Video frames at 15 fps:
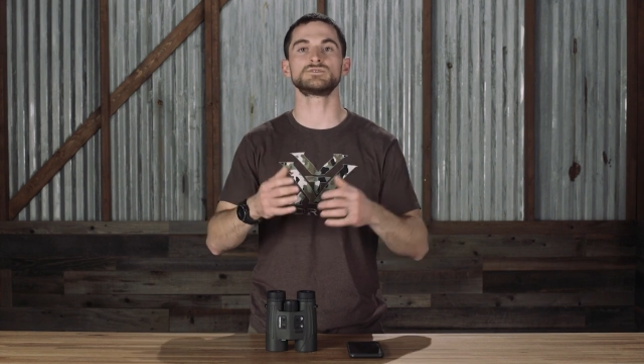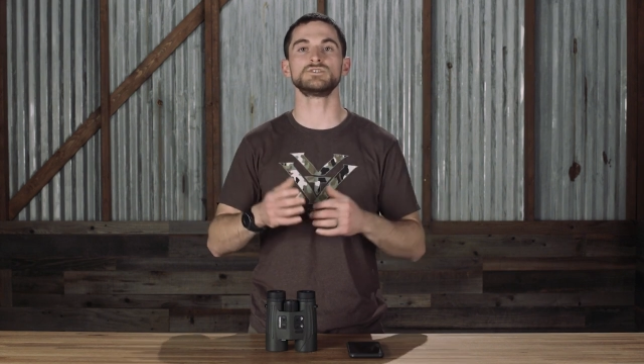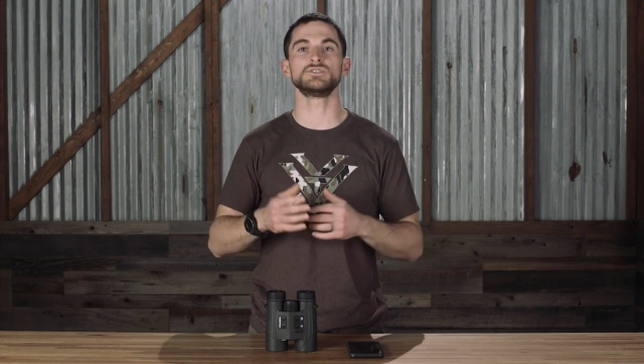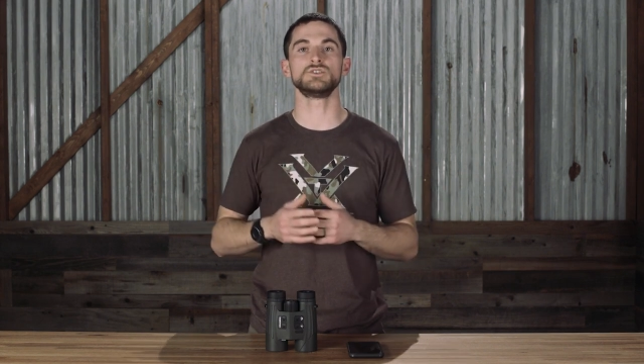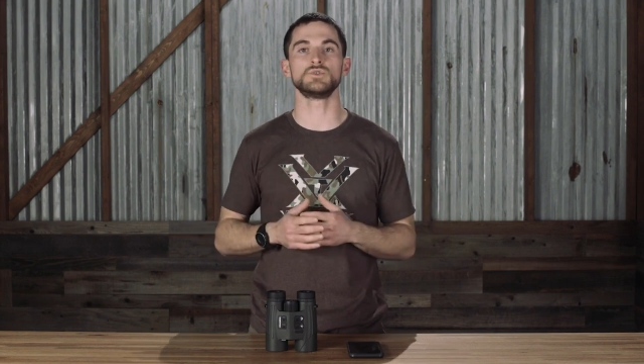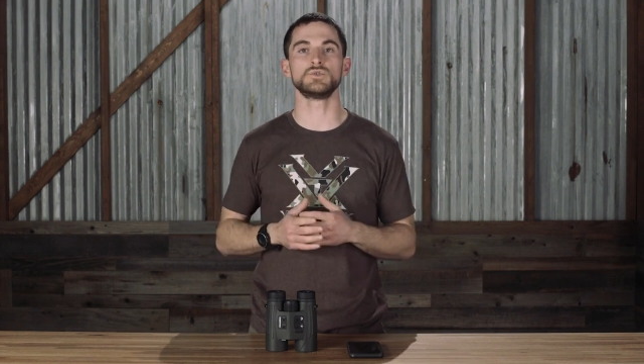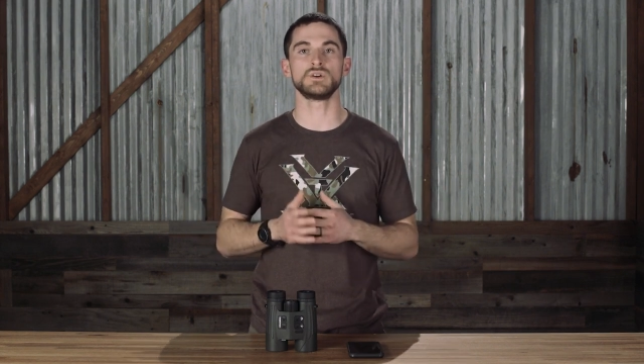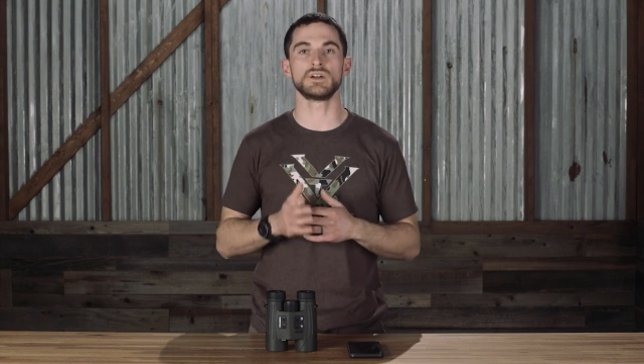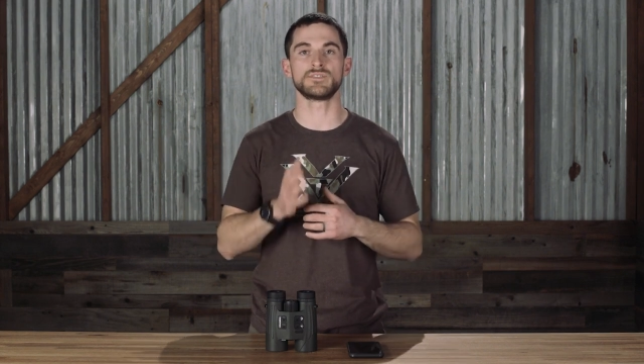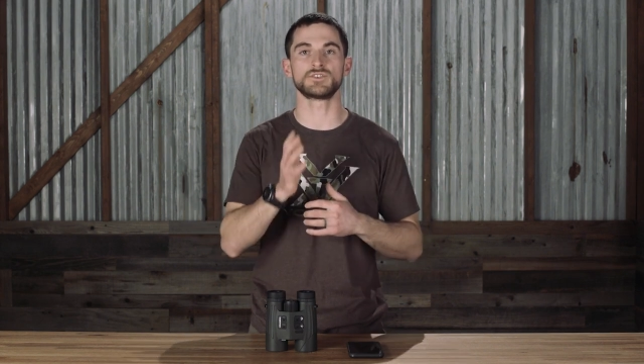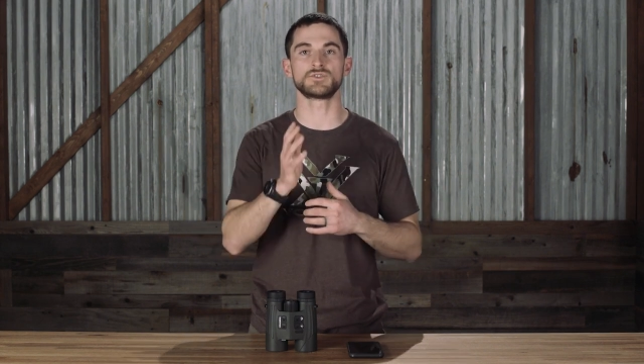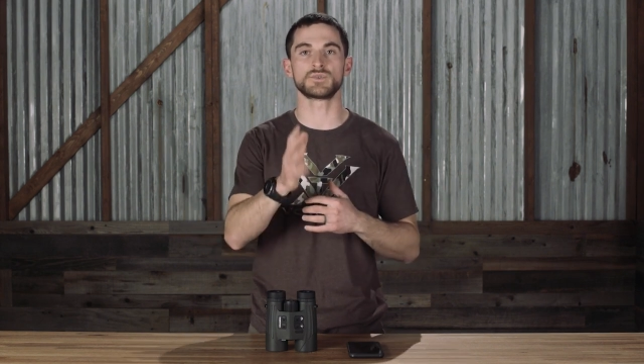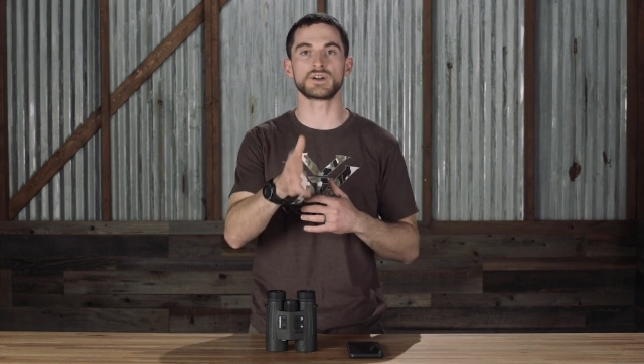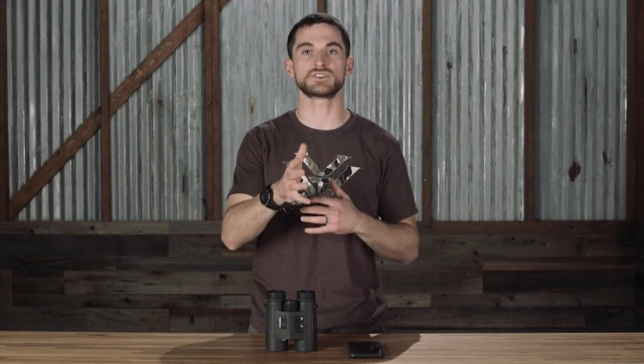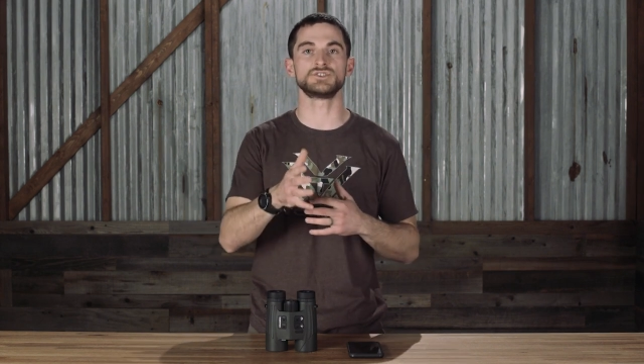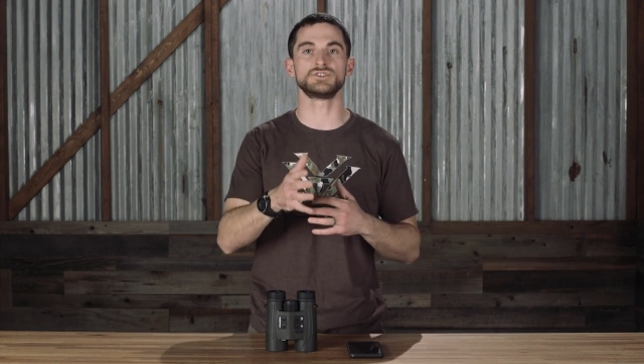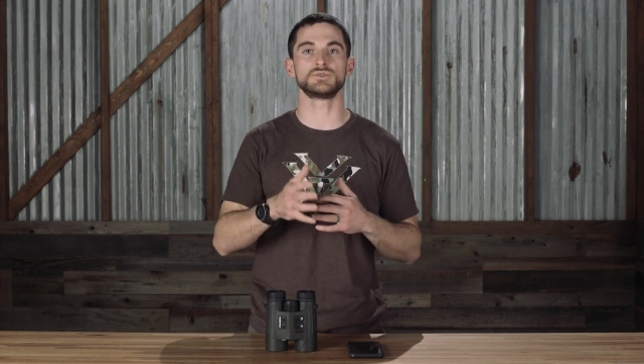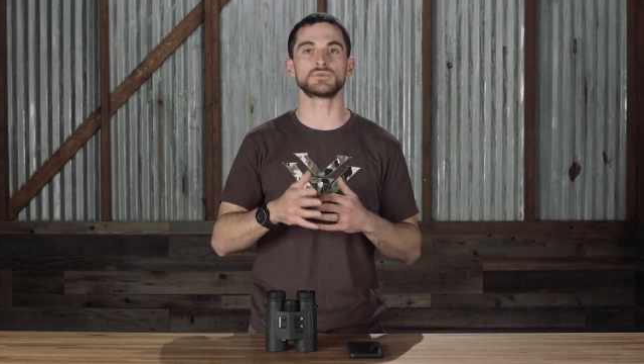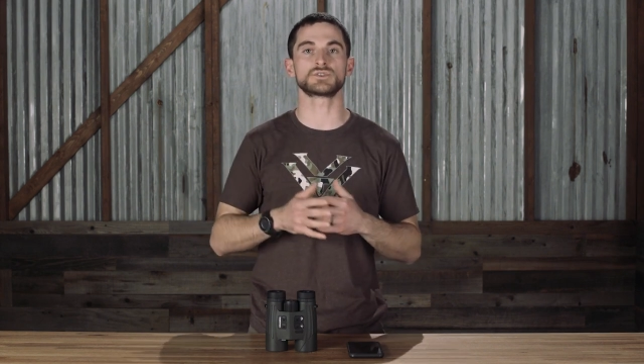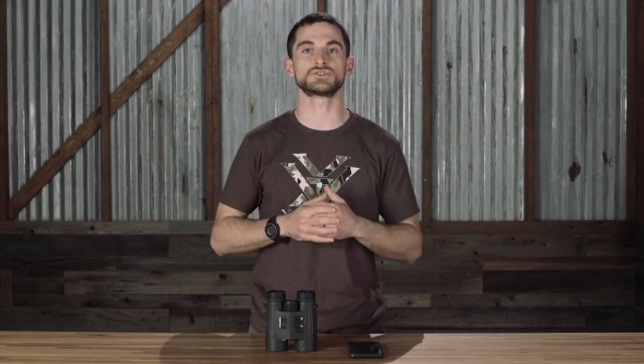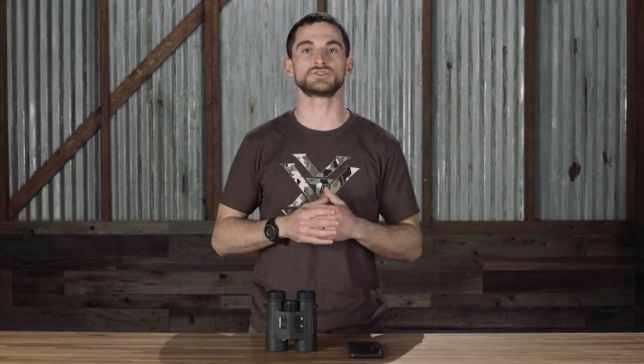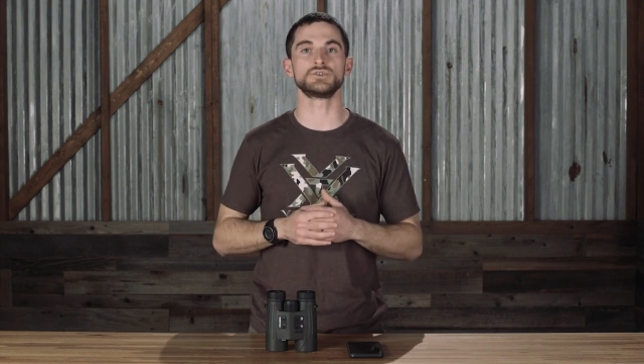to you in the direction
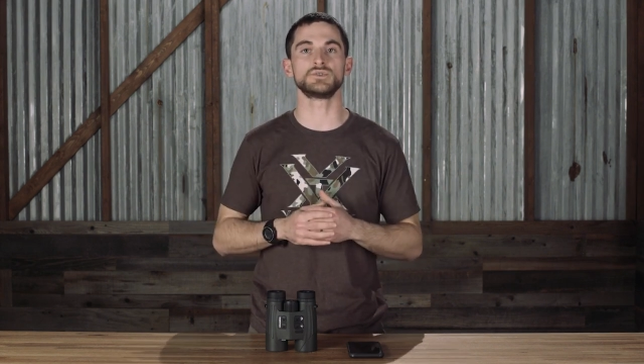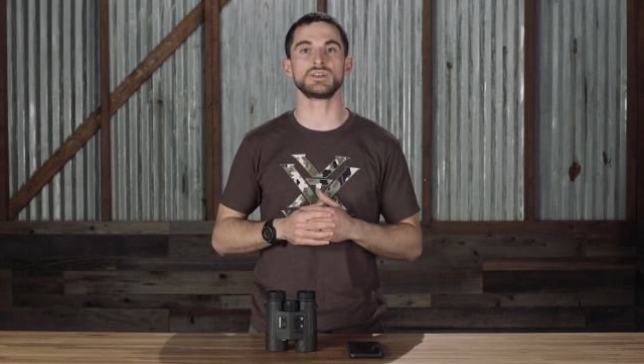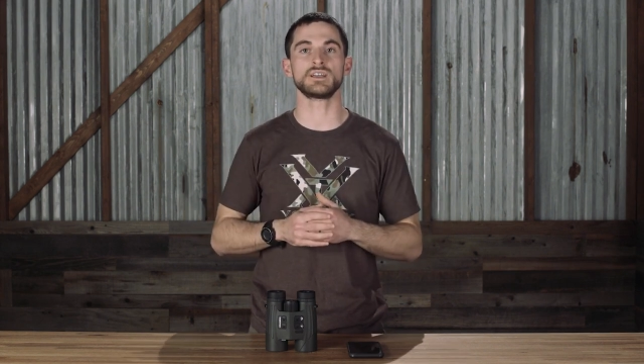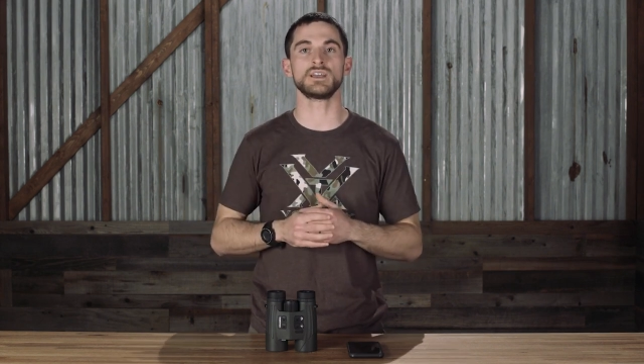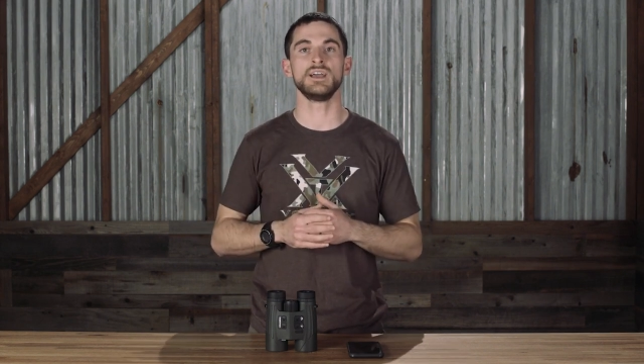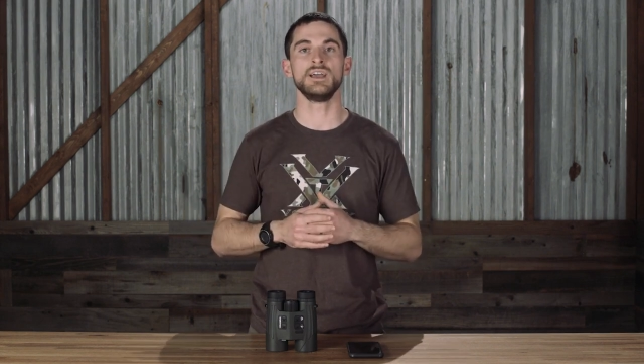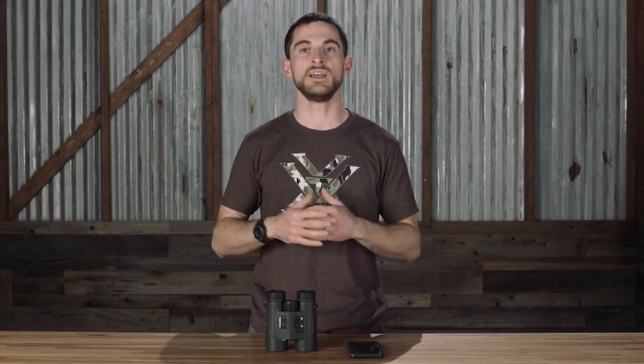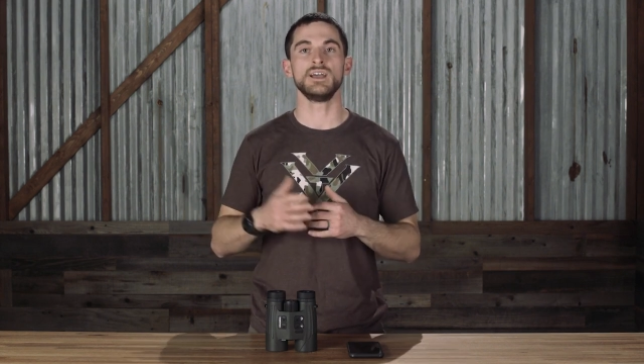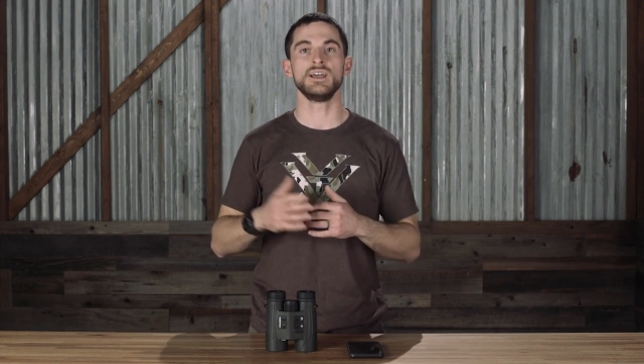you are shooting